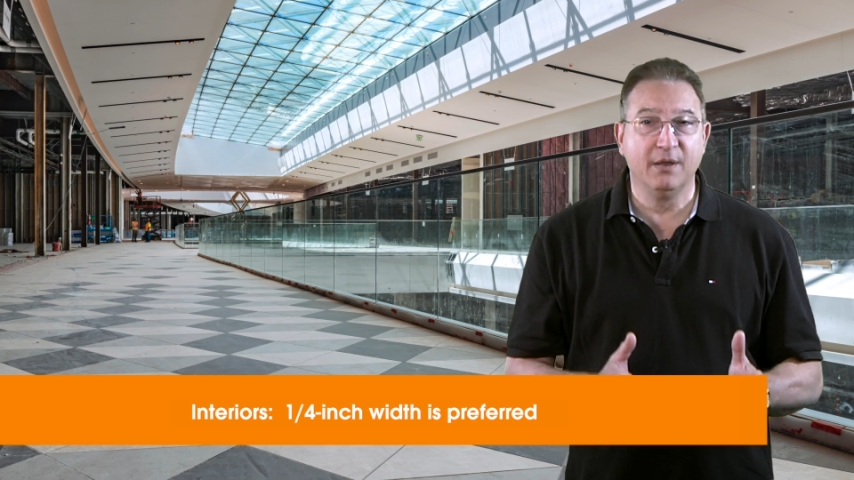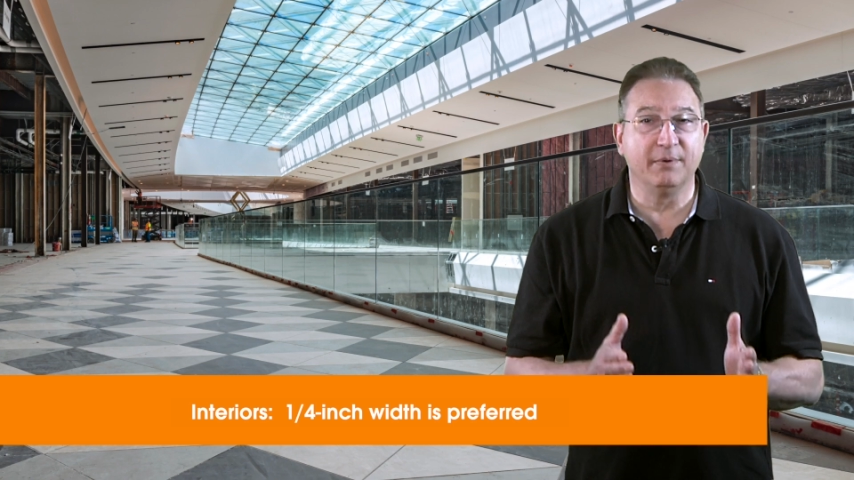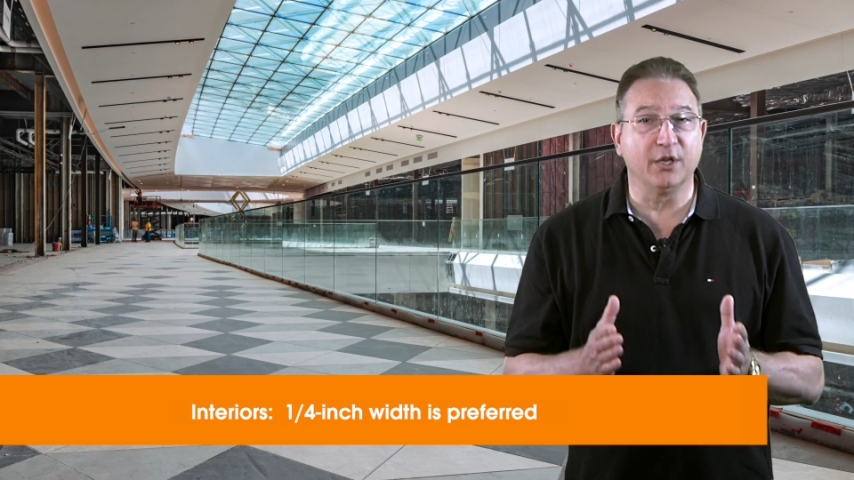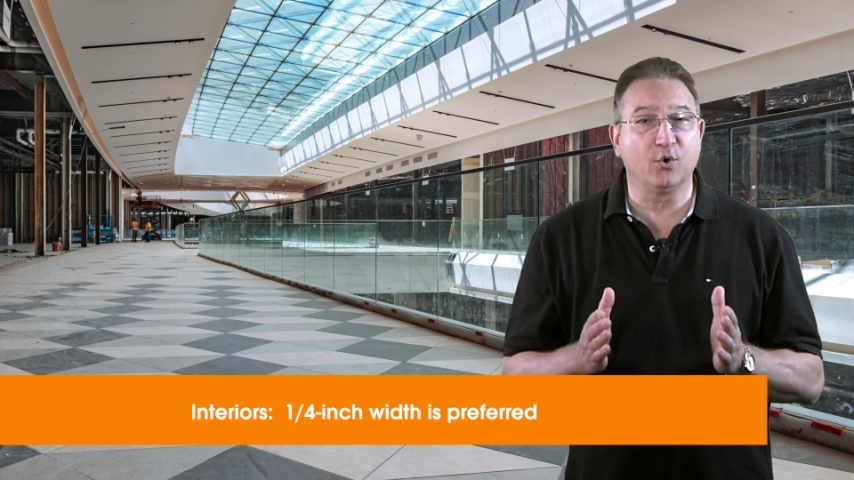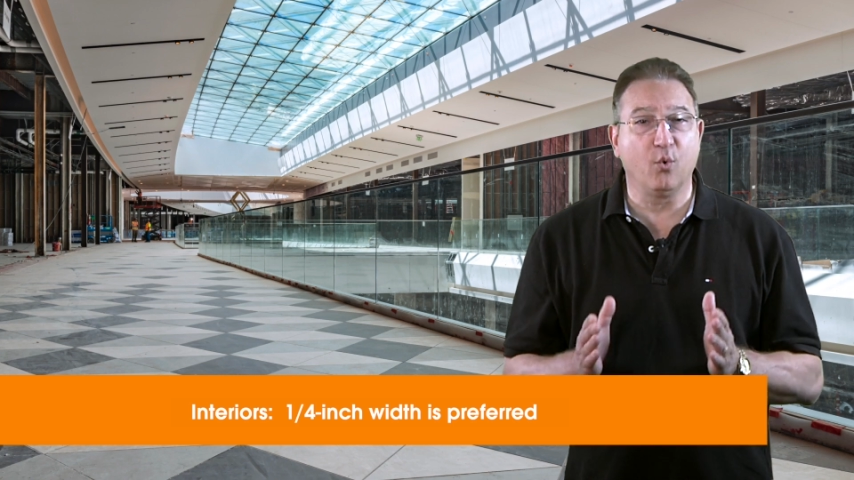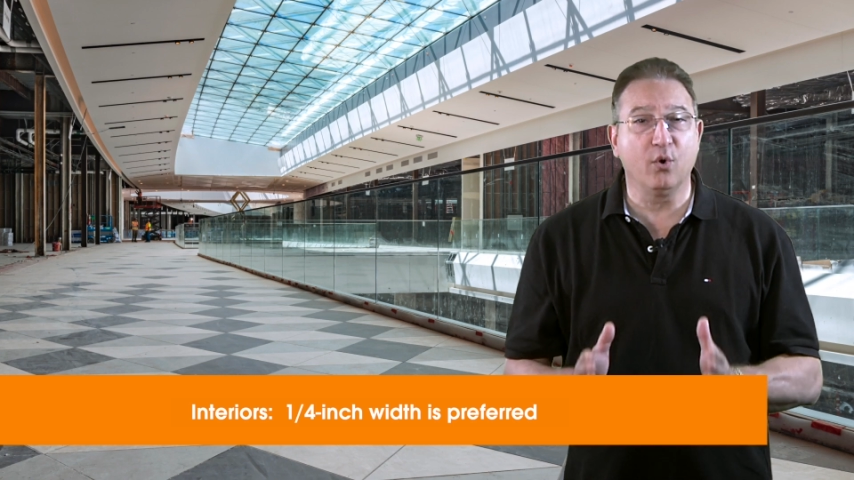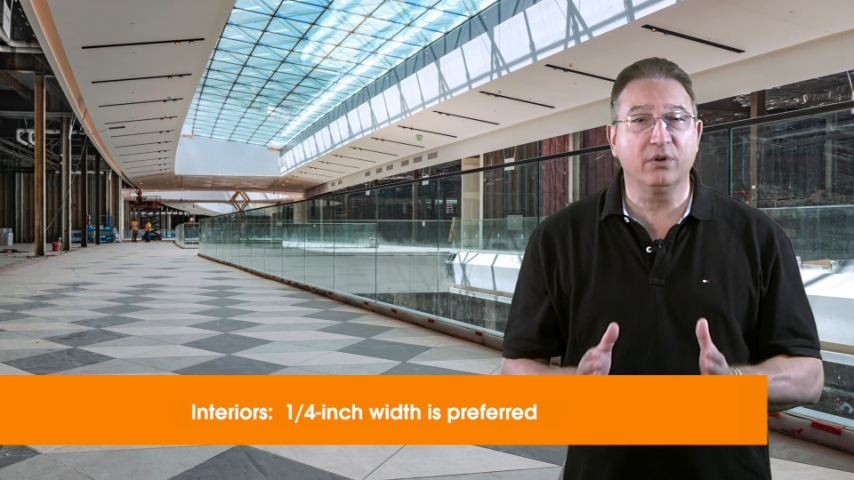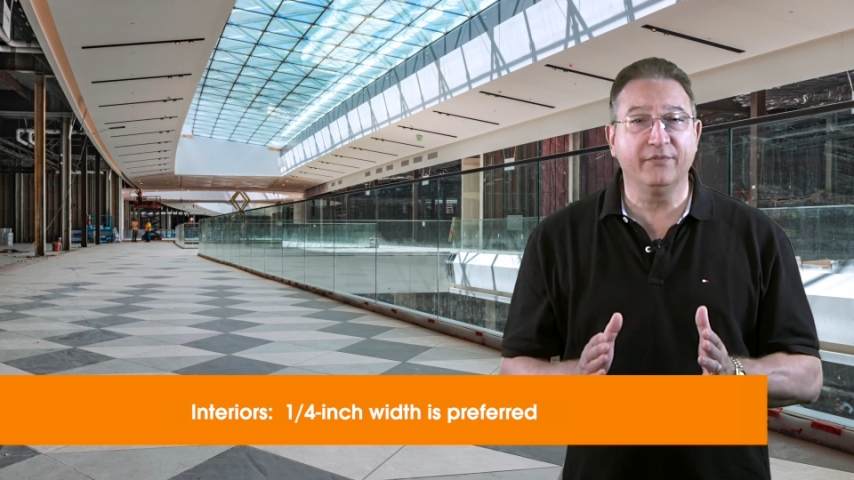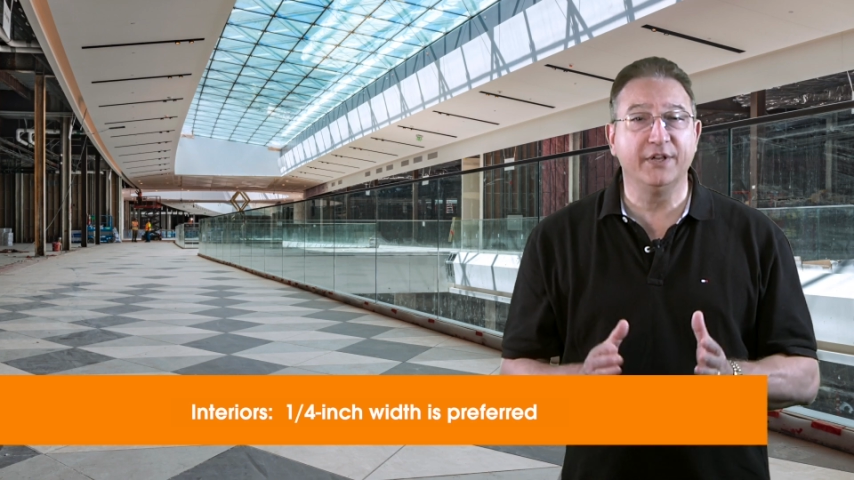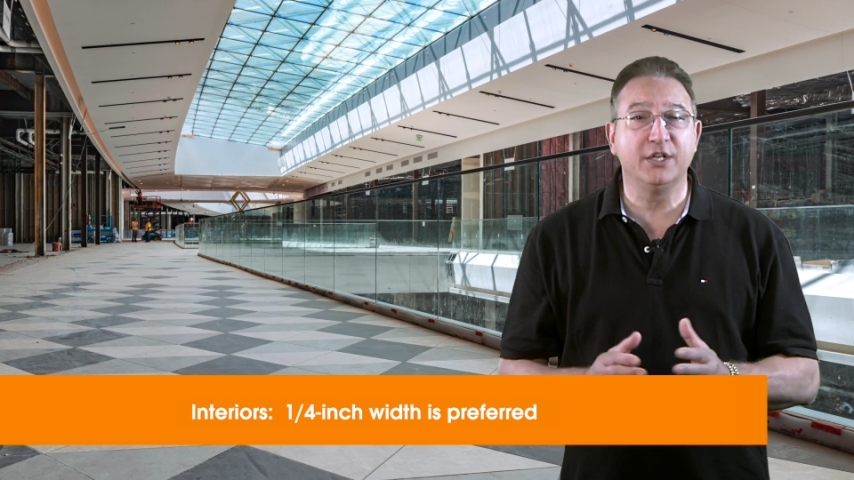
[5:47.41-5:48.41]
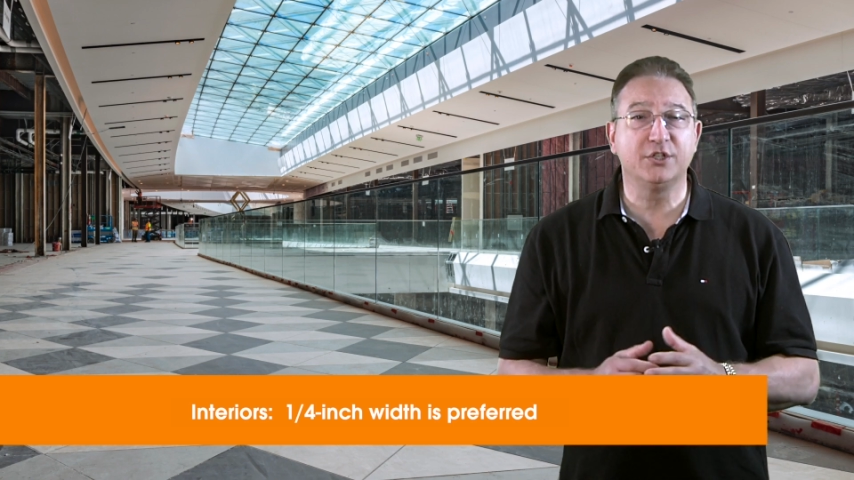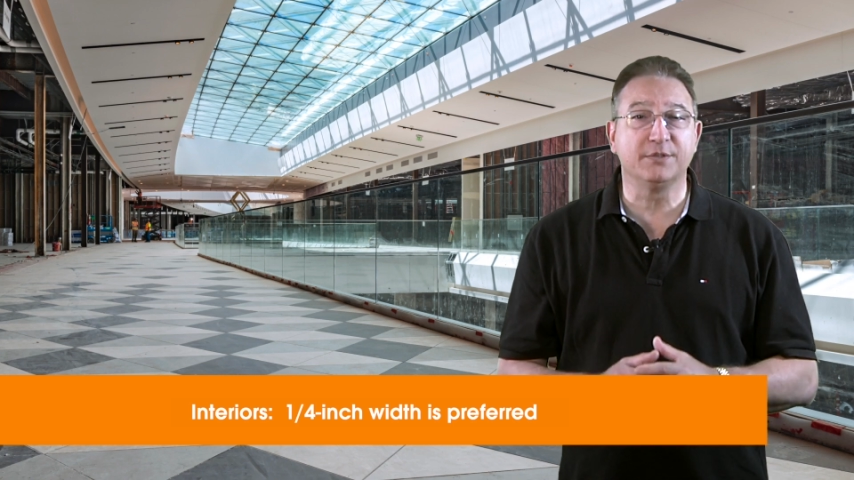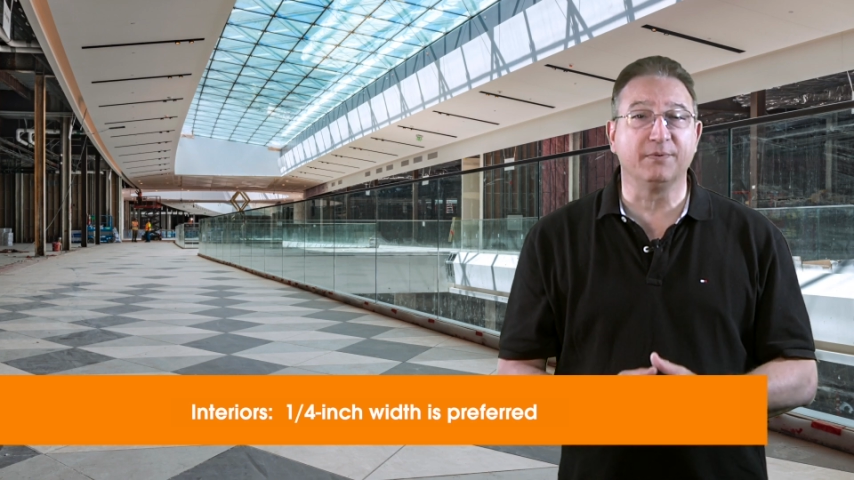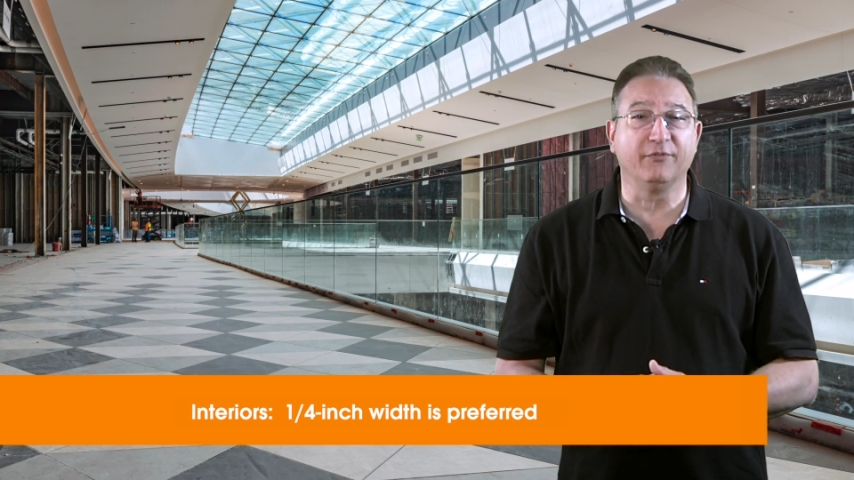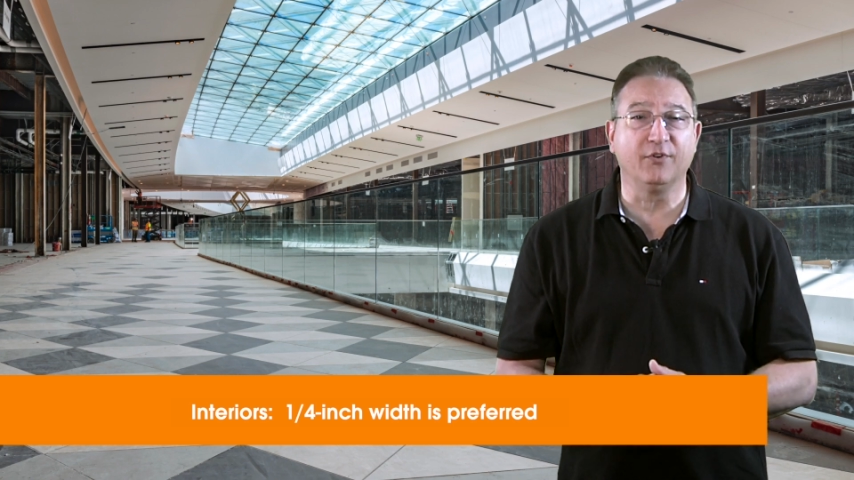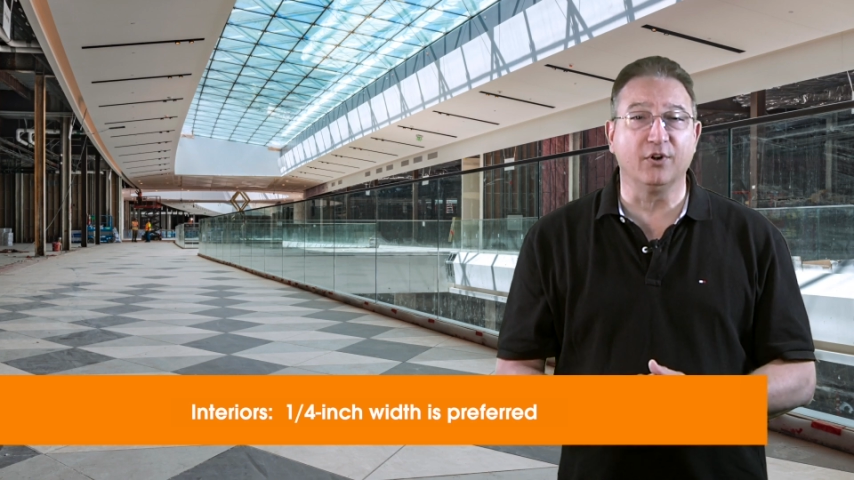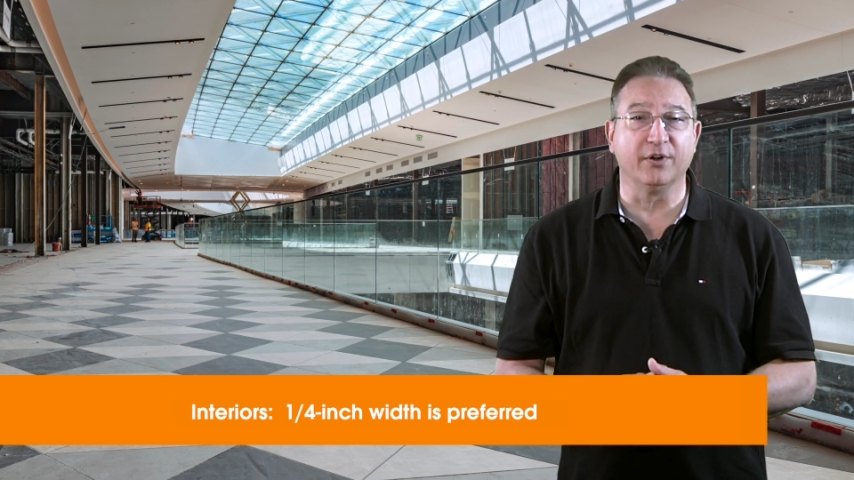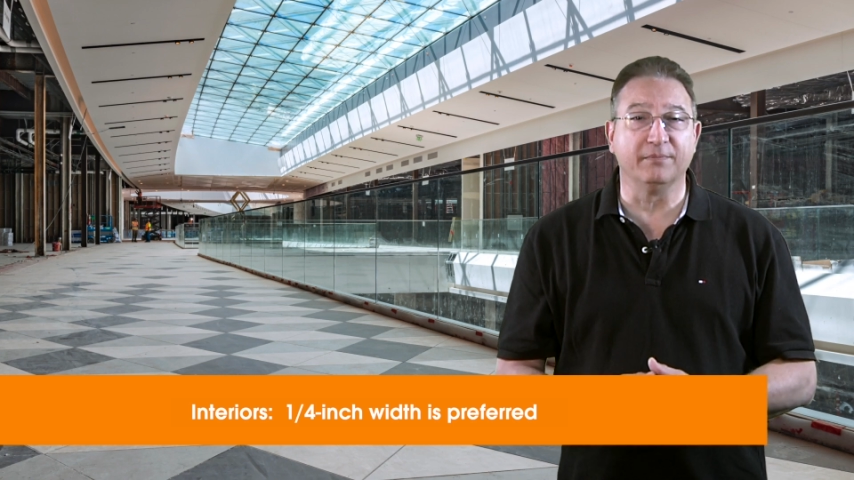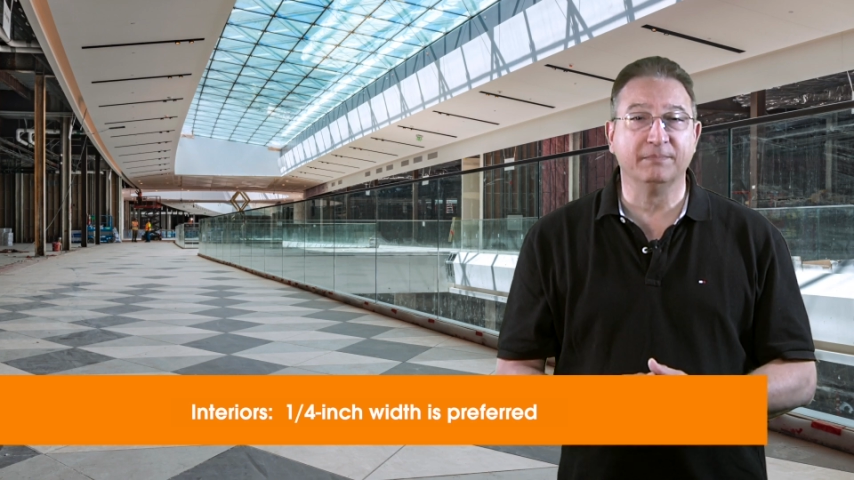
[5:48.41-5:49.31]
but a quarter of an inch is preferred